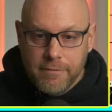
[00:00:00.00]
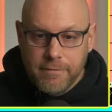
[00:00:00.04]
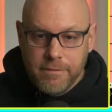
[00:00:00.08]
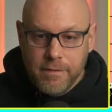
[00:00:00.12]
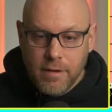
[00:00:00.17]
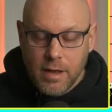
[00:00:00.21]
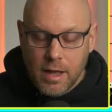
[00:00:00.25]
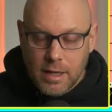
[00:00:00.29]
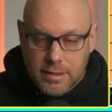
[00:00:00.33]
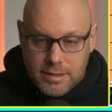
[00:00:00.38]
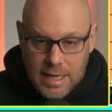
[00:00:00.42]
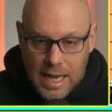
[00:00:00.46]

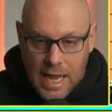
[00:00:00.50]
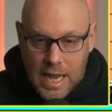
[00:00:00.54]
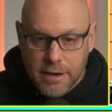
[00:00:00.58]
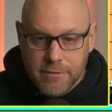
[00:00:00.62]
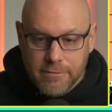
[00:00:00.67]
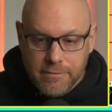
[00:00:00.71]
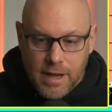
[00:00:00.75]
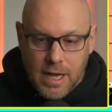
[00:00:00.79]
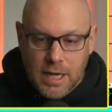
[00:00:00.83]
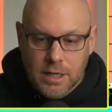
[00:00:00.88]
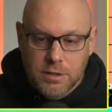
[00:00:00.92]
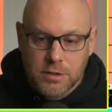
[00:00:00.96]
attack
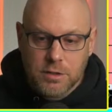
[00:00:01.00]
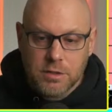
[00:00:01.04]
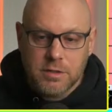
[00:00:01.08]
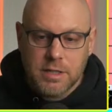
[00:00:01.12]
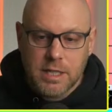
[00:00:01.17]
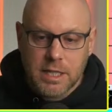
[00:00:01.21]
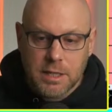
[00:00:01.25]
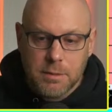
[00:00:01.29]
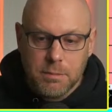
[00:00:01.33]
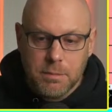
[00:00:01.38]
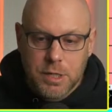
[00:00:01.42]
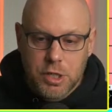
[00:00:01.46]
factors that
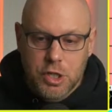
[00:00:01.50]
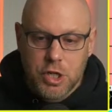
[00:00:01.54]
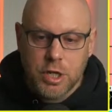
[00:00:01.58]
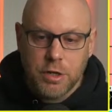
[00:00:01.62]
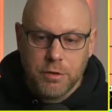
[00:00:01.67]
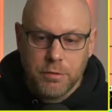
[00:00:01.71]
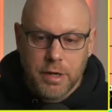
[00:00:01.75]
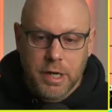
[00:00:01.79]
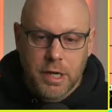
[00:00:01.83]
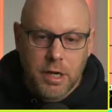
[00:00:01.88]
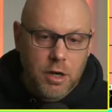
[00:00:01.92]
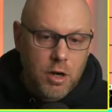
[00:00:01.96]
can be
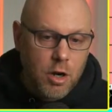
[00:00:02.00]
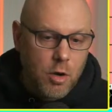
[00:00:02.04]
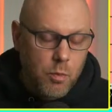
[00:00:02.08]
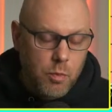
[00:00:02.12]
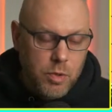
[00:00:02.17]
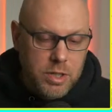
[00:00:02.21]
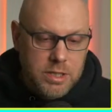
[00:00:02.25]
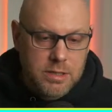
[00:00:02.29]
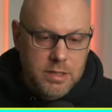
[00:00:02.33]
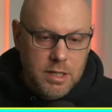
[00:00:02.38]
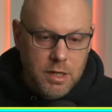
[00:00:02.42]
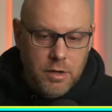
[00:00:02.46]
generated on
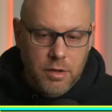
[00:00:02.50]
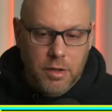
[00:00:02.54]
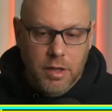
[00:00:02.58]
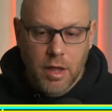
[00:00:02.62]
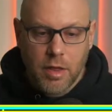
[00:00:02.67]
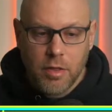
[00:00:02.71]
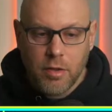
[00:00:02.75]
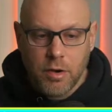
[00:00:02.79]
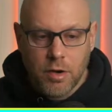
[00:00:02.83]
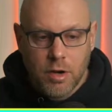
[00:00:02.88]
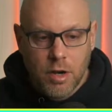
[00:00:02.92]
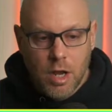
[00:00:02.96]
one side or the
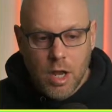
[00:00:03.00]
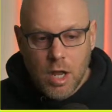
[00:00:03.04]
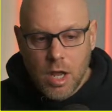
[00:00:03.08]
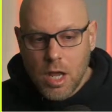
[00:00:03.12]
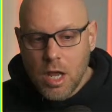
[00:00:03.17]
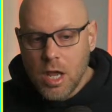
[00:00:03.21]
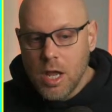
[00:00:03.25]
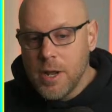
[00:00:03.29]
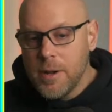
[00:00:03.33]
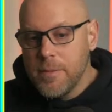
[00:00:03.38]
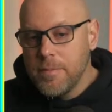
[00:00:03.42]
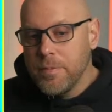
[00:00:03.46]
other,
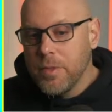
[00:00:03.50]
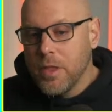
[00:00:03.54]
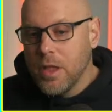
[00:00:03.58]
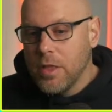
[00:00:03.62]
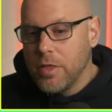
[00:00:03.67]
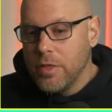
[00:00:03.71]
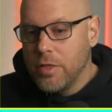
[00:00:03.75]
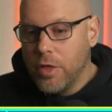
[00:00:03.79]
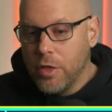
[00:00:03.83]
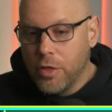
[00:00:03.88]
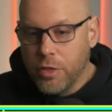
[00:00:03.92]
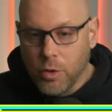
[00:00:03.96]

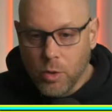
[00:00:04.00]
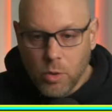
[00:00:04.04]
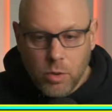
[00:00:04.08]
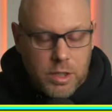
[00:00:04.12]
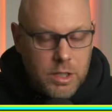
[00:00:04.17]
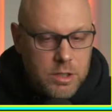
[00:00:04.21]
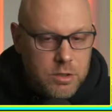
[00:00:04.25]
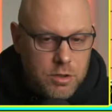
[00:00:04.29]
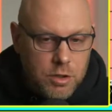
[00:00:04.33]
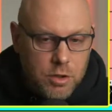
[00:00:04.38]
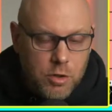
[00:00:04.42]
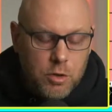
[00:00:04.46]
the
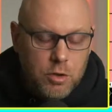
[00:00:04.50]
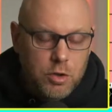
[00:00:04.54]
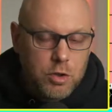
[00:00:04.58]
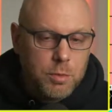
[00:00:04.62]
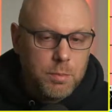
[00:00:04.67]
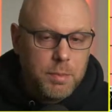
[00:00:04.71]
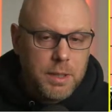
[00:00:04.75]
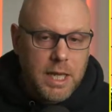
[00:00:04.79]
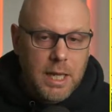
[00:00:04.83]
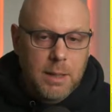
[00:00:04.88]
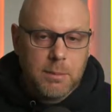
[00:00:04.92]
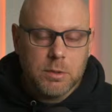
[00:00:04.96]
Tholians are going to
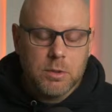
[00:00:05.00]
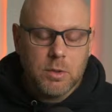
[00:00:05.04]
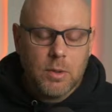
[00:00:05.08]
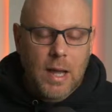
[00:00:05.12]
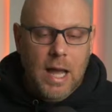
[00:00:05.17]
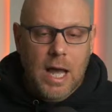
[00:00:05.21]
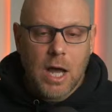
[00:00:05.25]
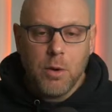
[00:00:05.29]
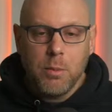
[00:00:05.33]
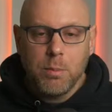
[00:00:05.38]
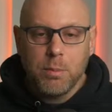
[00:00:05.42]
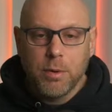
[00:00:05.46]
be able to
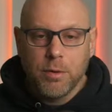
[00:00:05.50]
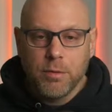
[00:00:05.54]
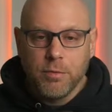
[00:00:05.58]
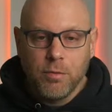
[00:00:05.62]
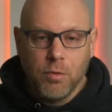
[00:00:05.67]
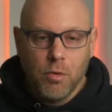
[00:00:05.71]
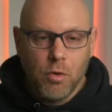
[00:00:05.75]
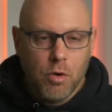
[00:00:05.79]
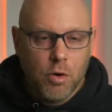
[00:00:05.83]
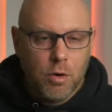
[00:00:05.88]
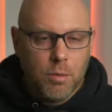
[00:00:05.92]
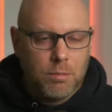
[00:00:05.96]

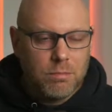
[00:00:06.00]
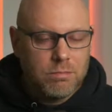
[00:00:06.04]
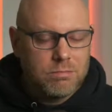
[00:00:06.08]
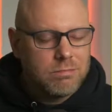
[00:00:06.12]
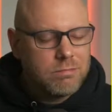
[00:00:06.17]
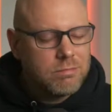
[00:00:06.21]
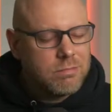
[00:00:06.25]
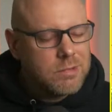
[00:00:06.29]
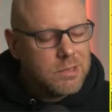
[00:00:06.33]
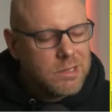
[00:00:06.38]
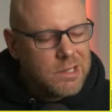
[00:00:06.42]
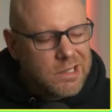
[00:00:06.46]
outperform,
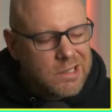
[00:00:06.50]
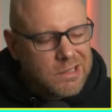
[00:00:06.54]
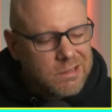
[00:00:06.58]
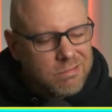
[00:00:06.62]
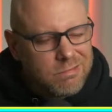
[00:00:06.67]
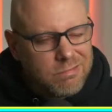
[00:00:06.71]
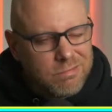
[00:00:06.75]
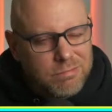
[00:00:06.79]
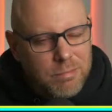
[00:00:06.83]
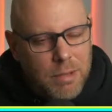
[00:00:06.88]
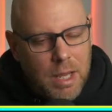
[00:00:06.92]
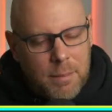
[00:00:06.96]

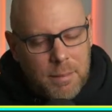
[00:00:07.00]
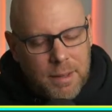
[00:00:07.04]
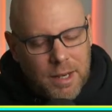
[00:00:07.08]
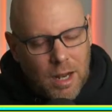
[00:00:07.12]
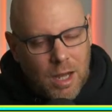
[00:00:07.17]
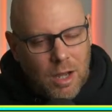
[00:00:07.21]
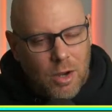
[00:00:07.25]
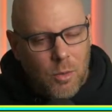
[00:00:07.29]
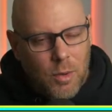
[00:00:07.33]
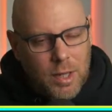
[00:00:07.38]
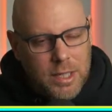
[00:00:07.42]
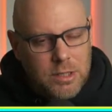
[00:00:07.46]
maybe
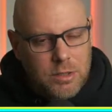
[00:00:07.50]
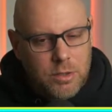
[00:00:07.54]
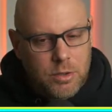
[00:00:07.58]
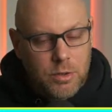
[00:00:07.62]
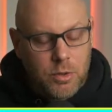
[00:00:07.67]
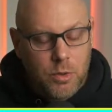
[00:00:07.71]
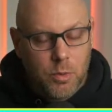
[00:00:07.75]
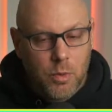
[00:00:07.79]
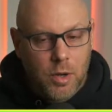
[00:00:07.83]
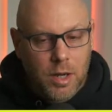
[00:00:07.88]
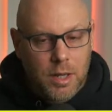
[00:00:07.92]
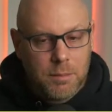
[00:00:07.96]
not quite
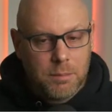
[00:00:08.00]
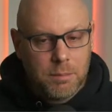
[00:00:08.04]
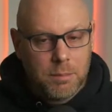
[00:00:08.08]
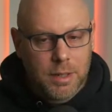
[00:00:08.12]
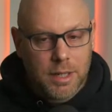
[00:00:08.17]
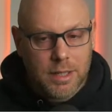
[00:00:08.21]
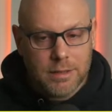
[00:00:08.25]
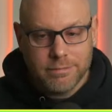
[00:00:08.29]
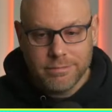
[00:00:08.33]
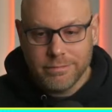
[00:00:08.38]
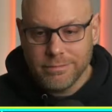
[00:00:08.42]
2-to-1, but